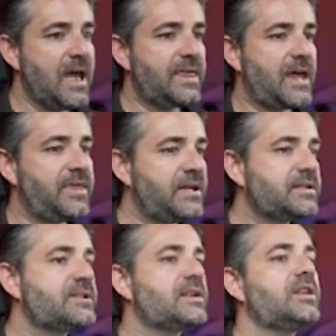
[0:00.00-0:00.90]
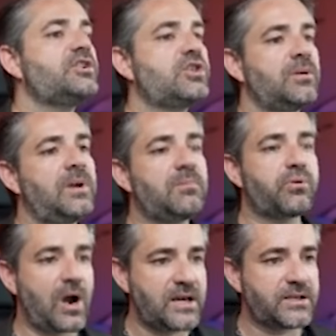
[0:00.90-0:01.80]
that this is a legitimate
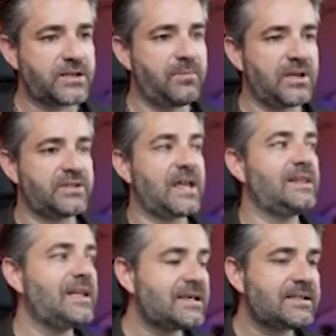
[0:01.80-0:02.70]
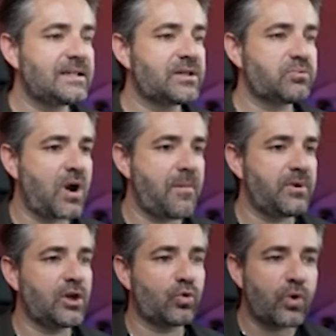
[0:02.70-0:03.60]
price cut because they listed this
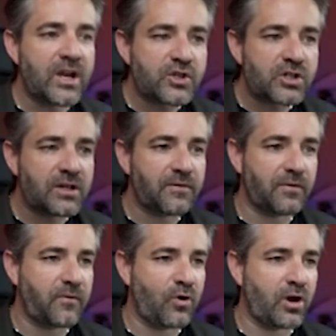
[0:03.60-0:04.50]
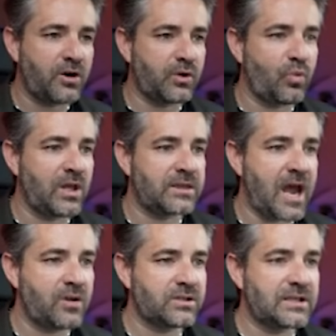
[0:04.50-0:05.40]
property originally for four hundred one
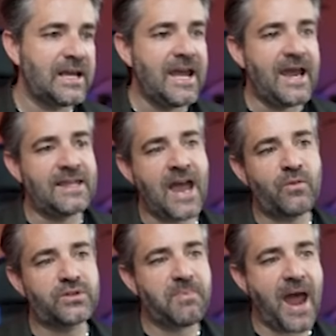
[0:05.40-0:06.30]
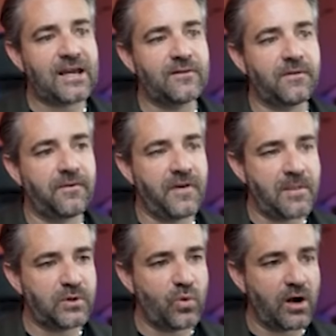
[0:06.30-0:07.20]
thousand dollars, and that was back in
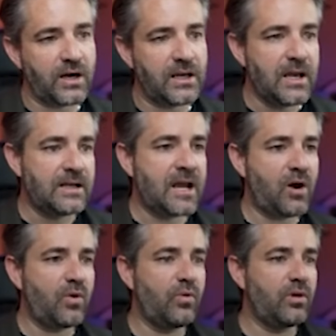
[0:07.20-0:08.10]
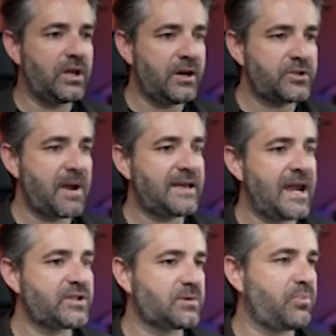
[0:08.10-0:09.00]
February. Now, here's my
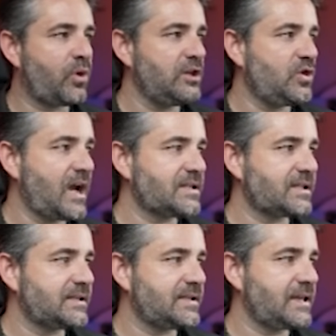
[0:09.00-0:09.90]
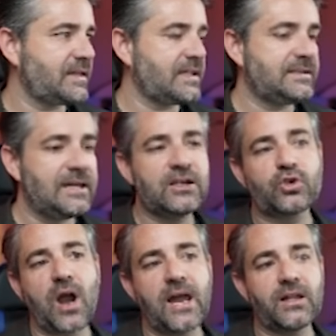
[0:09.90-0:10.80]
case in point. You guys can see that they did
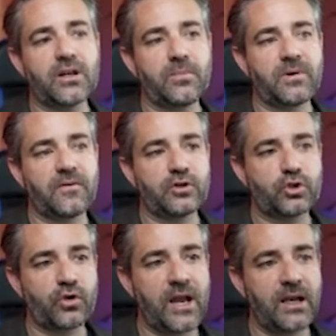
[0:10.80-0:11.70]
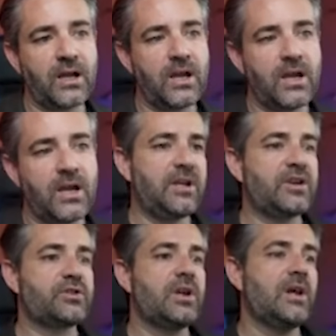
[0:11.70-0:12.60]
try a little bit of a trick
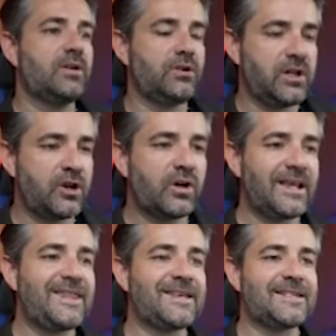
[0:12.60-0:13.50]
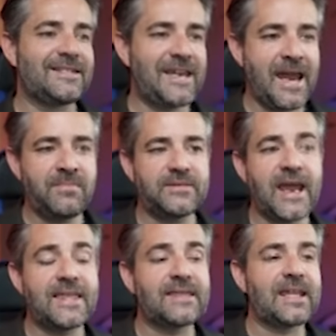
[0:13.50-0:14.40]
because literally the same day
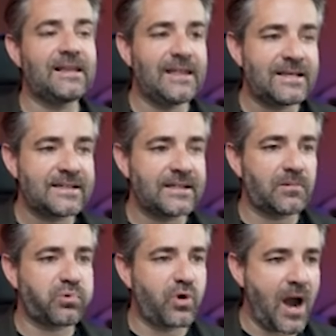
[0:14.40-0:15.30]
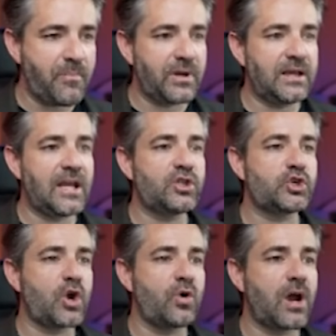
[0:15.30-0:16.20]
that they listed the property, they
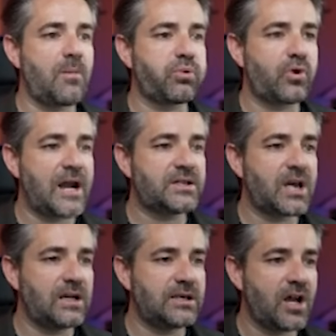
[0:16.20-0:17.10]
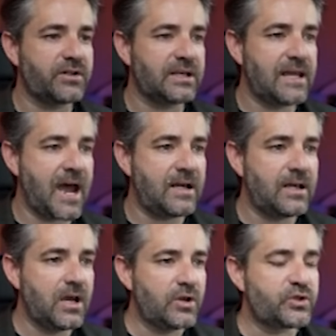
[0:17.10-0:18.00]
showed a price cut. Do y'all see that?
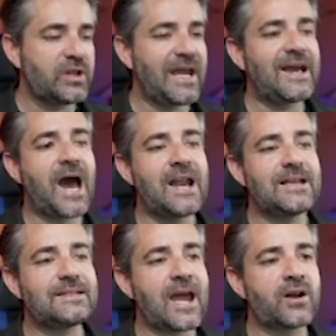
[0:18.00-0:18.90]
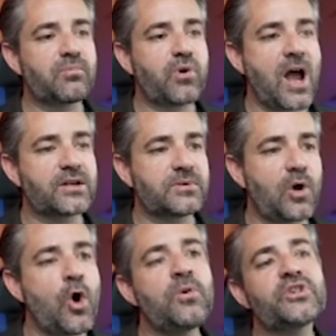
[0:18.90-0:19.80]
So they cut it down approximately
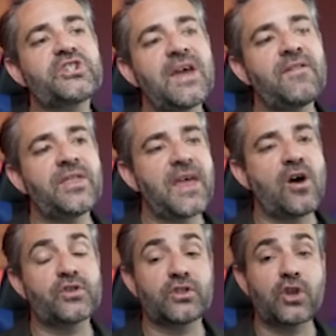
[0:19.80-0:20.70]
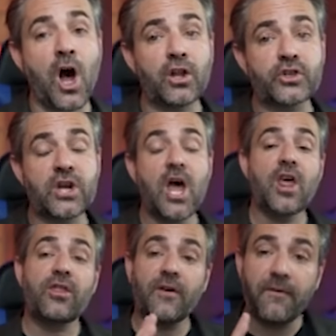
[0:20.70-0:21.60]
almost seven thousand dollars
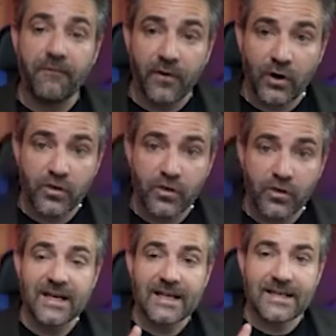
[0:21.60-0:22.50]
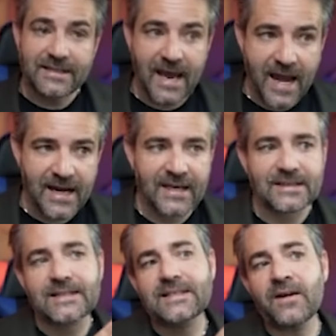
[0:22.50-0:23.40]
the first day. And
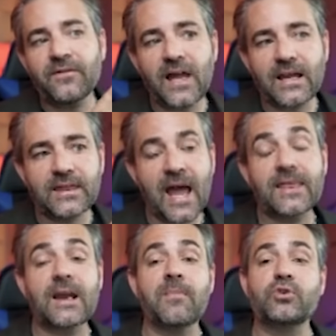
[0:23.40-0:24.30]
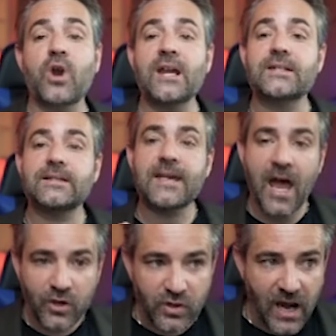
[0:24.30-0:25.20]
it's stuff like that that I'm trying to
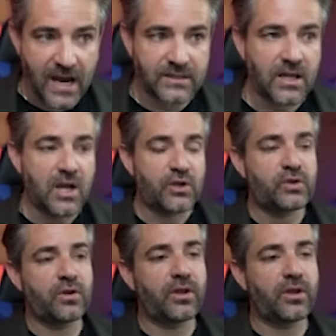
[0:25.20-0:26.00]
tell you guys. So the